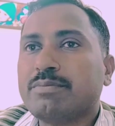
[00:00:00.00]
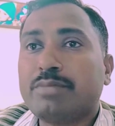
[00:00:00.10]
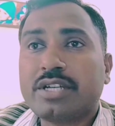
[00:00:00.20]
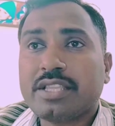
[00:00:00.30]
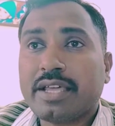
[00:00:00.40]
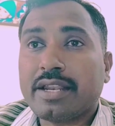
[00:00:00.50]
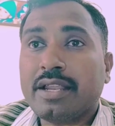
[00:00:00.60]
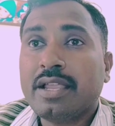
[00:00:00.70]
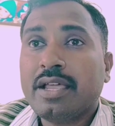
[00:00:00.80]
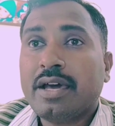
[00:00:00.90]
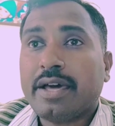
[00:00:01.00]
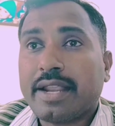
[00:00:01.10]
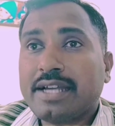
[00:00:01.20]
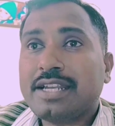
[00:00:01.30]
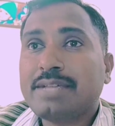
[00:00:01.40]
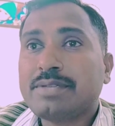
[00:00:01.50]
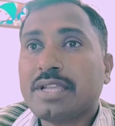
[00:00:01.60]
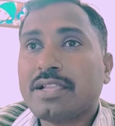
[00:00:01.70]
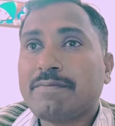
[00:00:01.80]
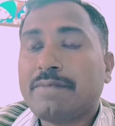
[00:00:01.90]
But the rat trap
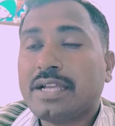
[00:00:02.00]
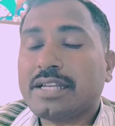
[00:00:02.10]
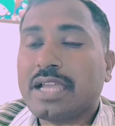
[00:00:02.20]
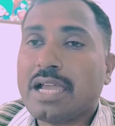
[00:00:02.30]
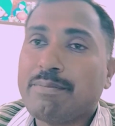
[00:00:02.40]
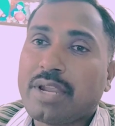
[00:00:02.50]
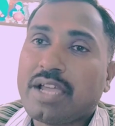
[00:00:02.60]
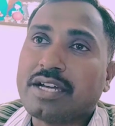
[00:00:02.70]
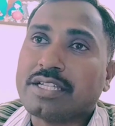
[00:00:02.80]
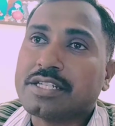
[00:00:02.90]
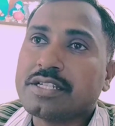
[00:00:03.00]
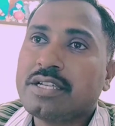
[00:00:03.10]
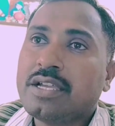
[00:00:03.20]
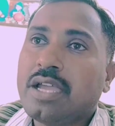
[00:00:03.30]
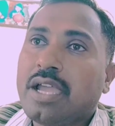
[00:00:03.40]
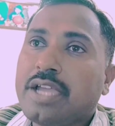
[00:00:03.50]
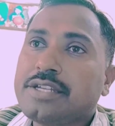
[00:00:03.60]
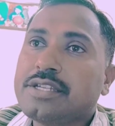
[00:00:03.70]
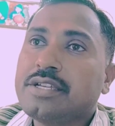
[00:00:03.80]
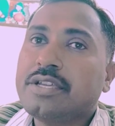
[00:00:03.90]
seller felt embarrassed,
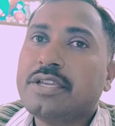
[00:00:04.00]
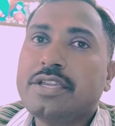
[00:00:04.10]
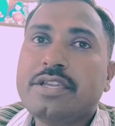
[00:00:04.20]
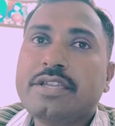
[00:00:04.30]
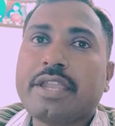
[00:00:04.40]
and he